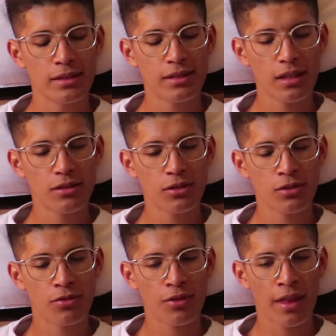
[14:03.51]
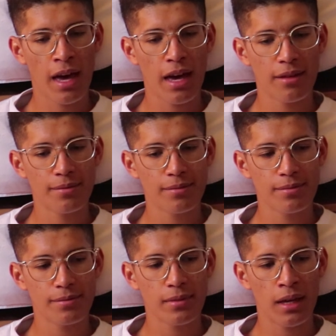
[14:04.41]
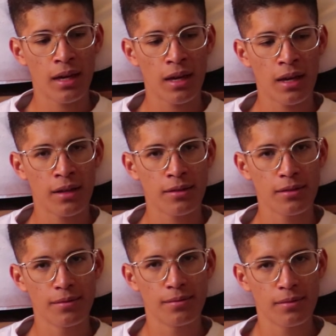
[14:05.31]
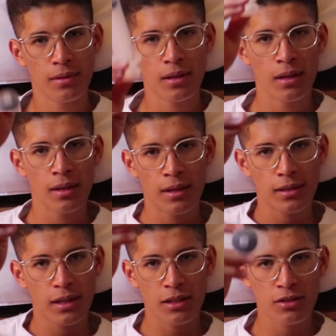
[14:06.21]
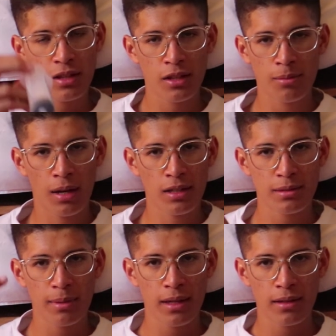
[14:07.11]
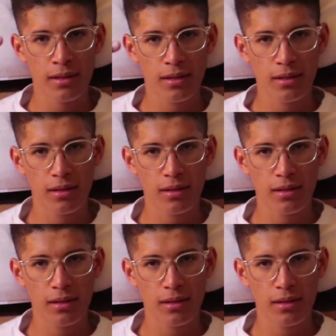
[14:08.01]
stay tuned for that. And catch you later, boss man.